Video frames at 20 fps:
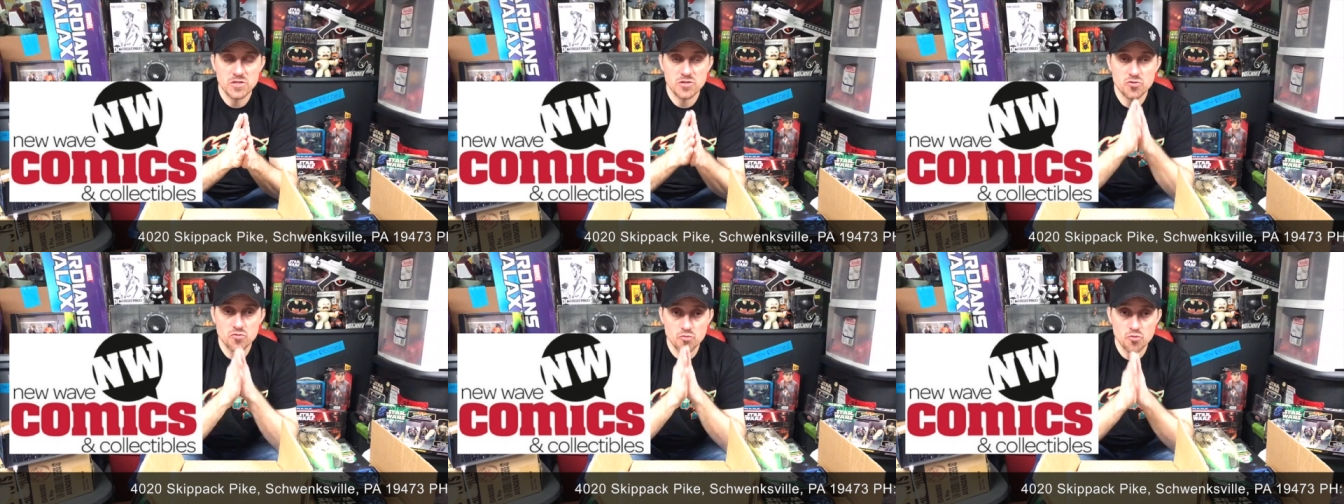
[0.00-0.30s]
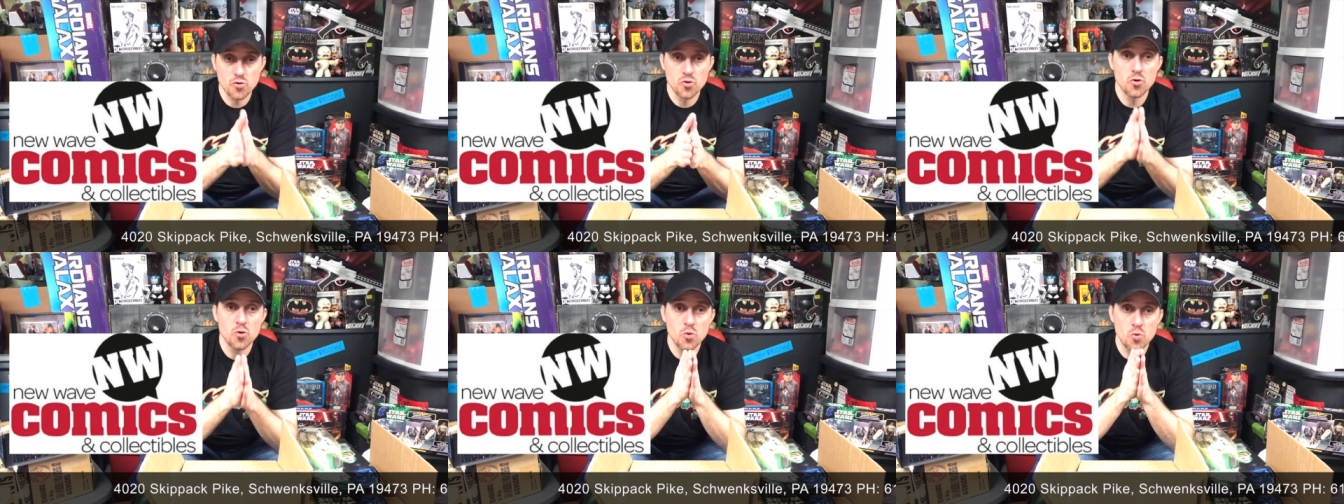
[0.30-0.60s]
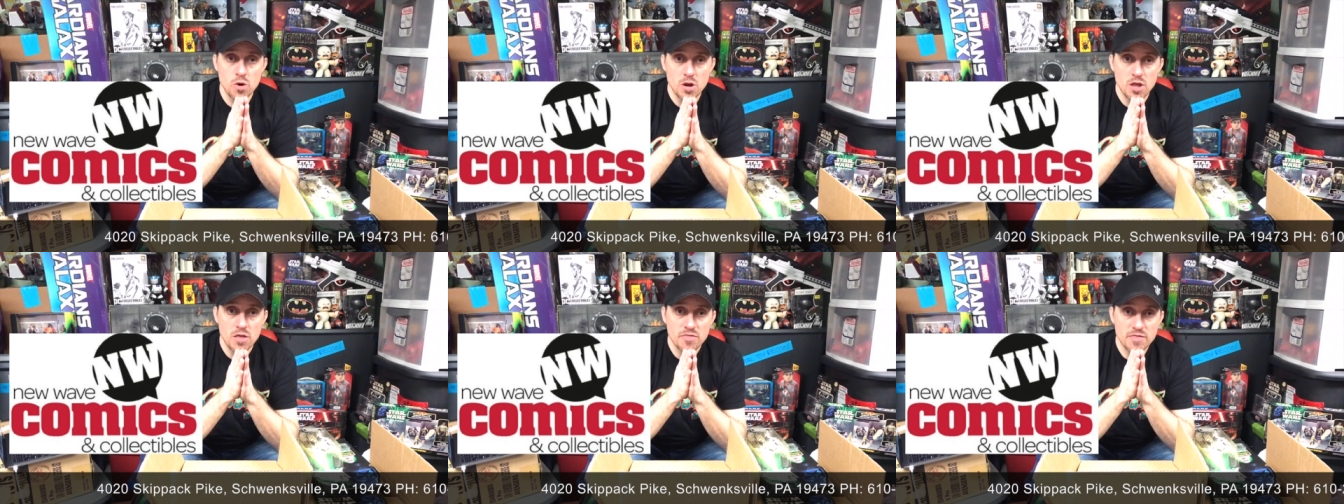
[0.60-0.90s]

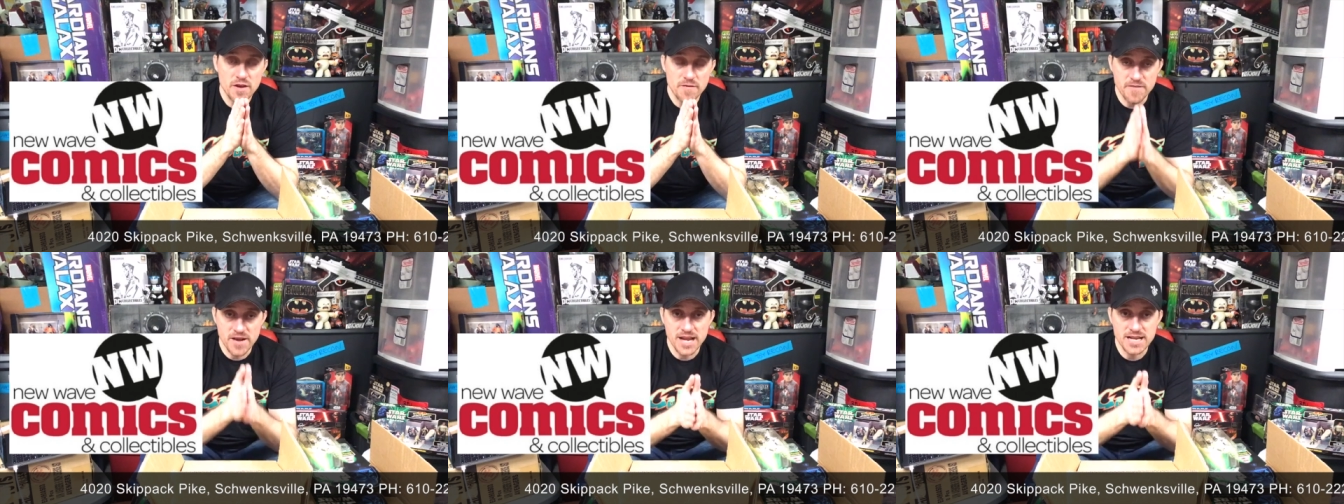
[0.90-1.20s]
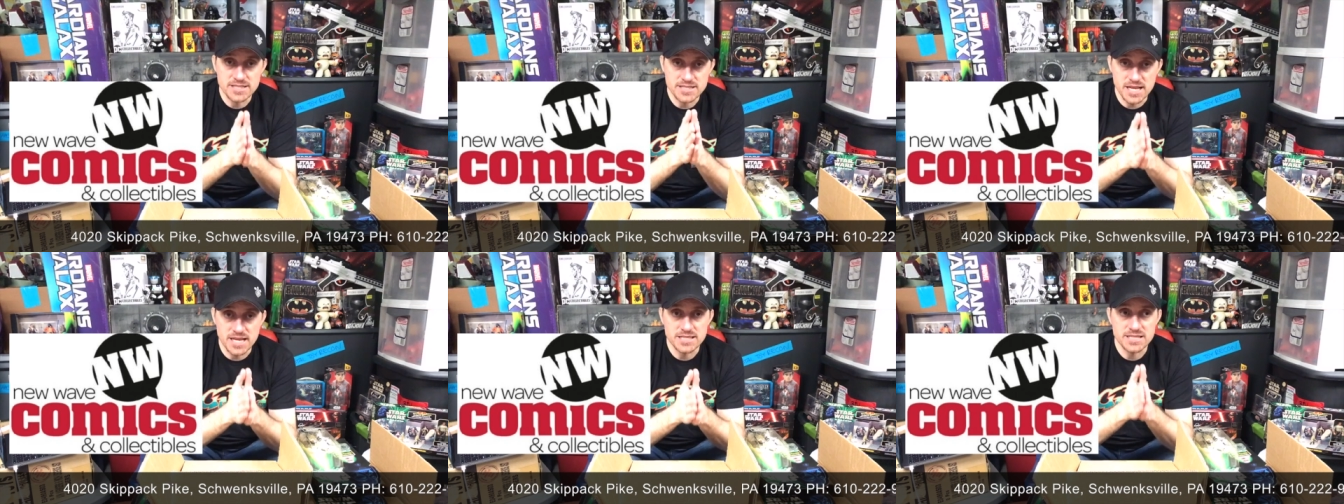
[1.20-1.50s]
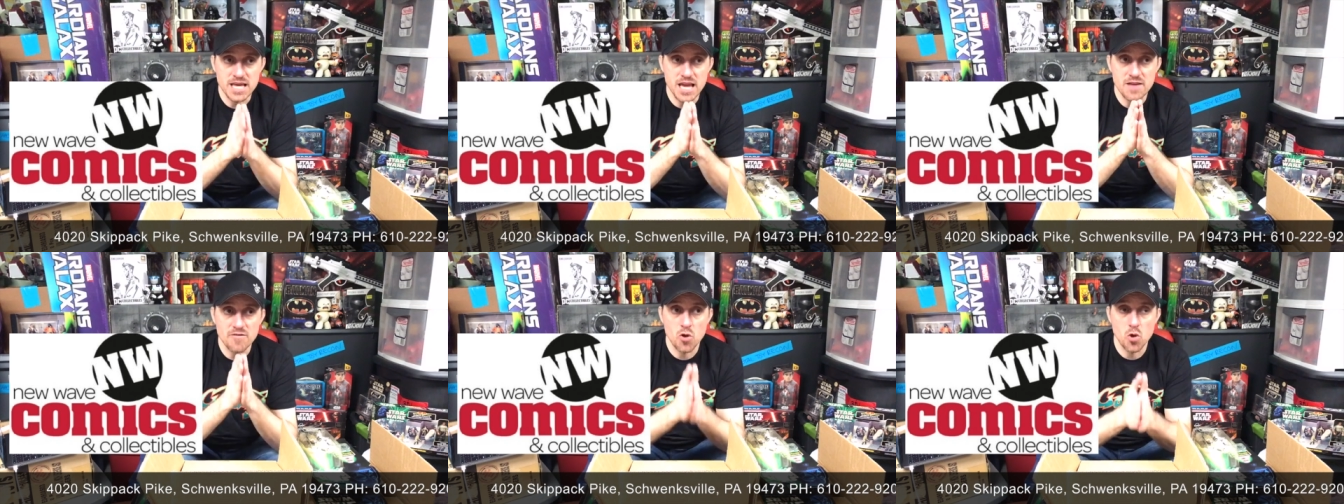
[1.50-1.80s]
through their fan sites.
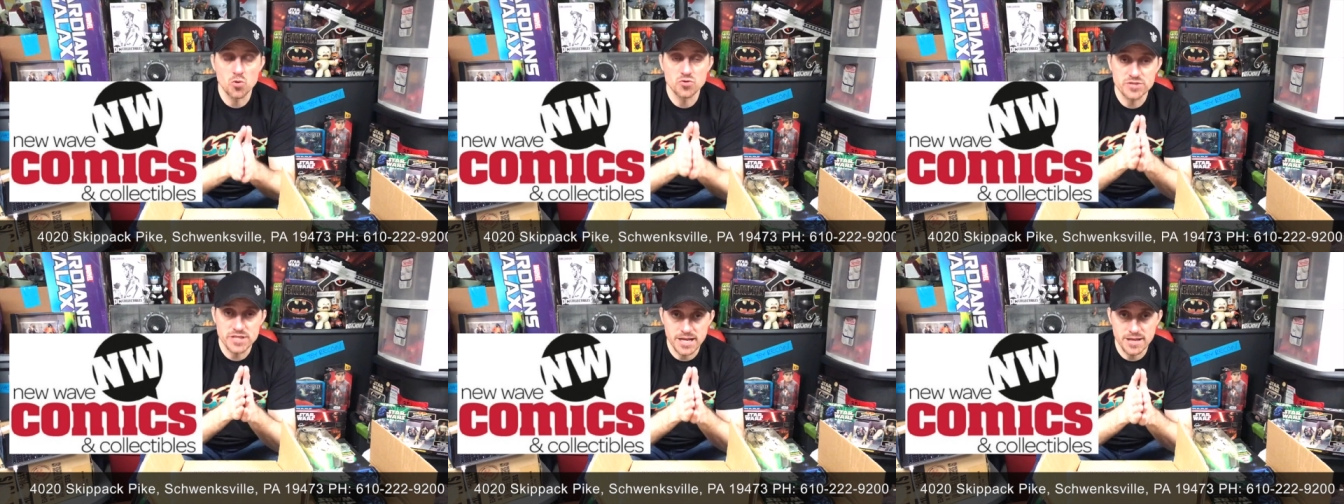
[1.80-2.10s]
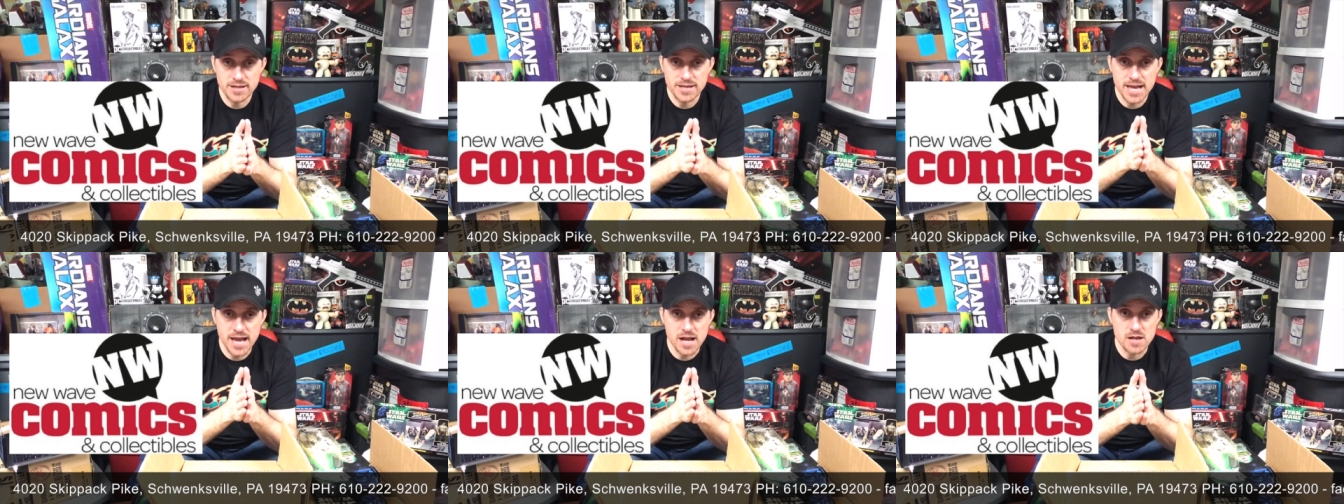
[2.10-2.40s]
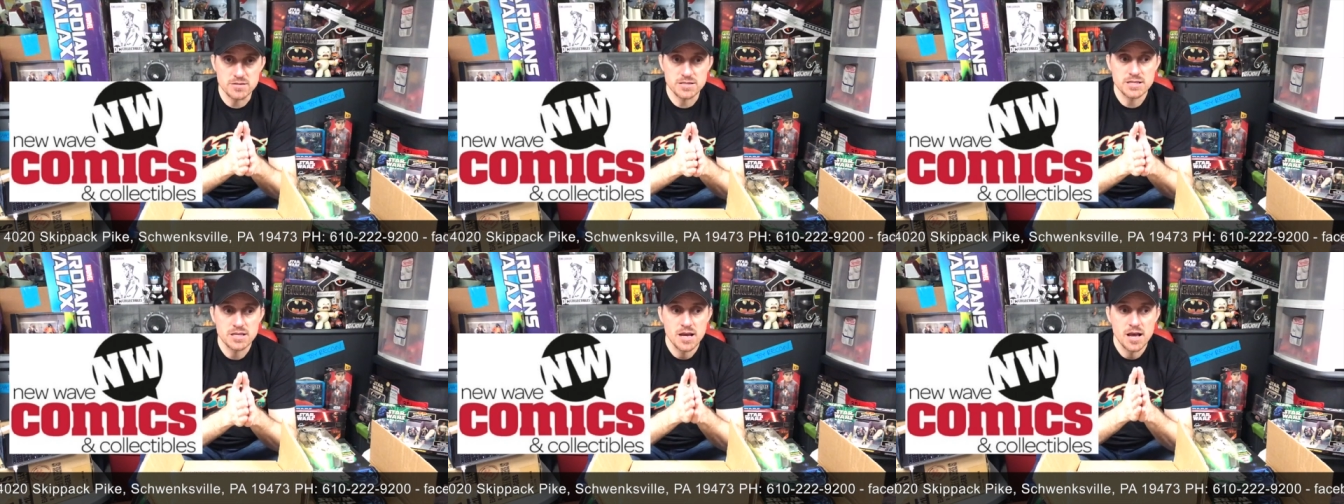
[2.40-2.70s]
They have wholesale
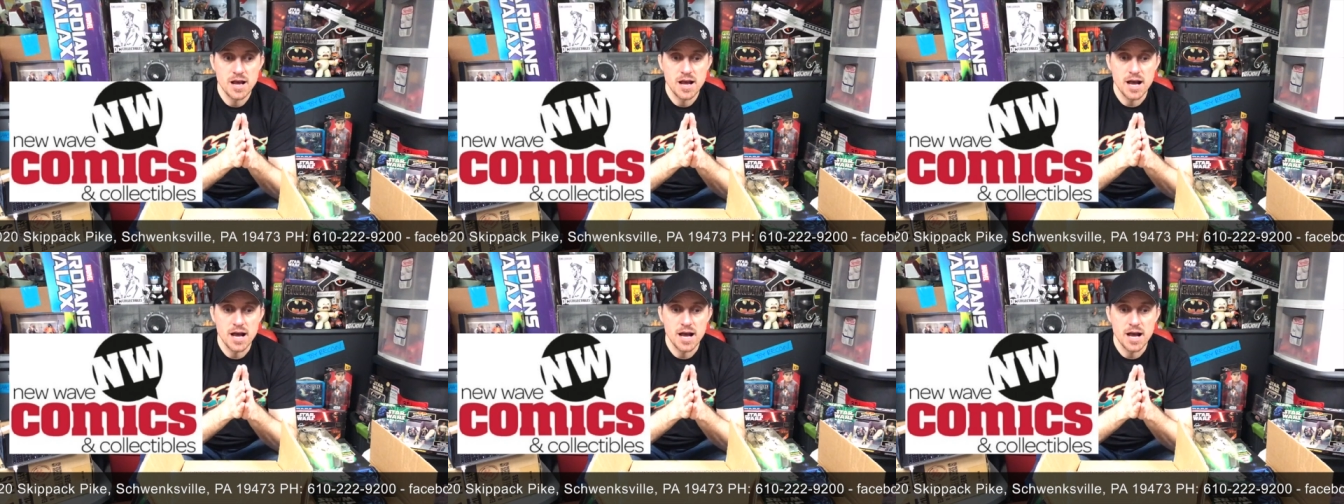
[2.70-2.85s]
accounts.